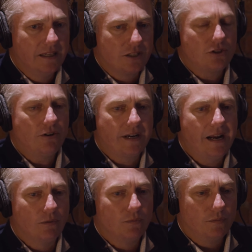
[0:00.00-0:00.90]
it started
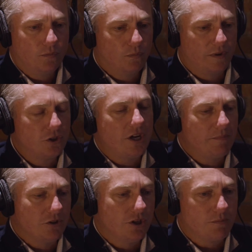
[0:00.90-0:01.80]
out with
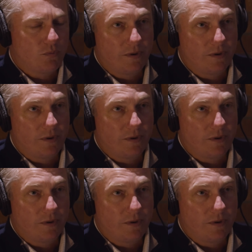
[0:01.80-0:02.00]
championships.